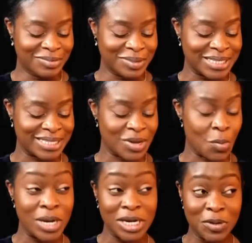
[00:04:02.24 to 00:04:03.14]
Right,
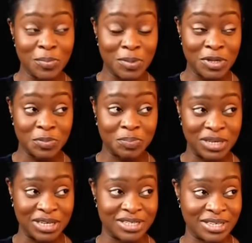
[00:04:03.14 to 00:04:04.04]
when are you most
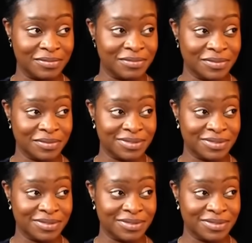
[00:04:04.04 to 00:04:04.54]
productive?